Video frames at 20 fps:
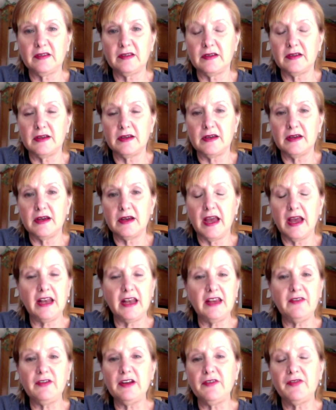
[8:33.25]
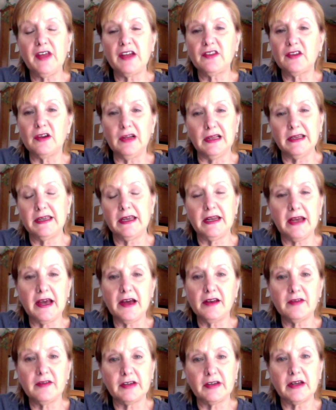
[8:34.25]
So this was
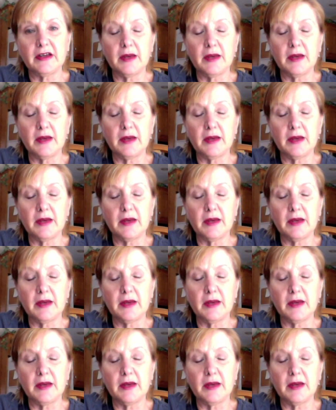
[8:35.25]
perfect.